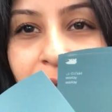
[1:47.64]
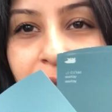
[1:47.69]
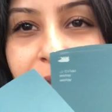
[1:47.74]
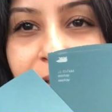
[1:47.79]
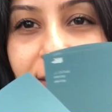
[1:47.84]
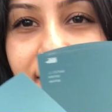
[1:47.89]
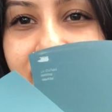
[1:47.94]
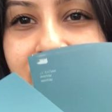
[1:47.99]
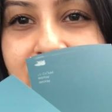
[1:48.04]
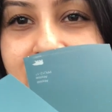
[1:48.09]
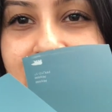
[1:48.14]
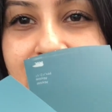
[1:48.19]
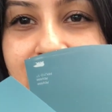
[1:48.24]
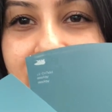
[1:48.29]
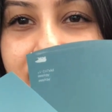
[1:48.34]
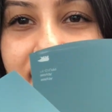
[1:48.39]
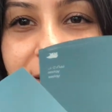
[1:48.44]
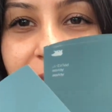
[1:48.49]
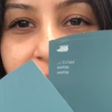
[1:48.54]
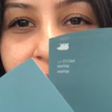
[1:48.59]
Like the
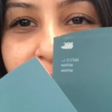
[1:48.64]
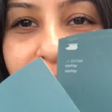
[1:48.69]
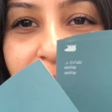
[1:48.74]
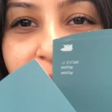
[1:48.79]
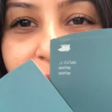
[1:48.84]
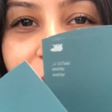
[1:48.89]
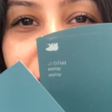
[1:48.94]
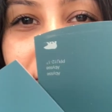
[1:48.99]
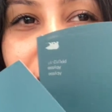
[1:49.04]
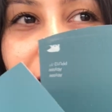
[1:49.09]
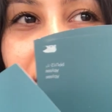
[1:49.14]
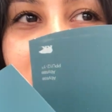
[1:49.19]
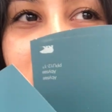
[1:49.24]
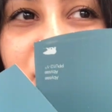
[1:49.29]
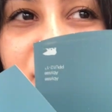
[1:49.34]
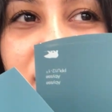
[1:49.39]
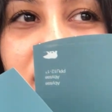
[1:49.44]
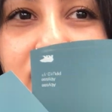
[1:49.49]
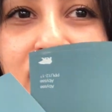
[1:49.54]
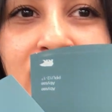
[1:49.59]
slight
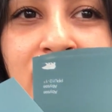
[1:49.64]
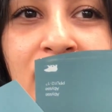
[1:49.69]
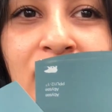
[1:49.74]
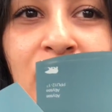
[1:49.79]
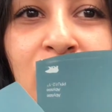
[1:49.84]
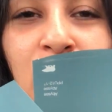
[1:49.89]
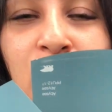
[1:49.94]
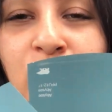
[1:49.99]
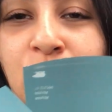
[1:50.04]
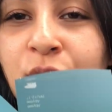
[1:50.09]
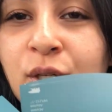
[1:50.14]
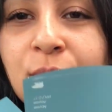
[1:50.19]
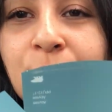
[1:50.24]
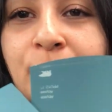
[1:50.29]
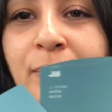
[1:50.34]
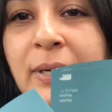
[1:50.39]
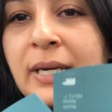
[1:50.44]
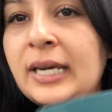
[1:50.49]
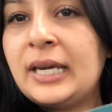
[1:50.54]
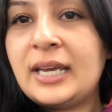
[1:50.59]
variation could
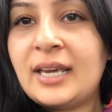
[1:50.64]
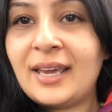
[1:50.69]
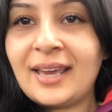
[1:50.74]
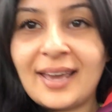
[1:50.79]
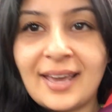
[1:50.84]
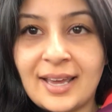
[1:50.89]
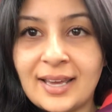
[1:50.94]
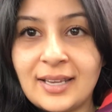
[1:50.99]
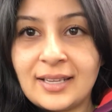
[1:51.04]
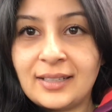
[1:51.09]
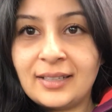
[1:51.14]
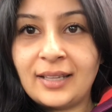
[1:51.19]
be it.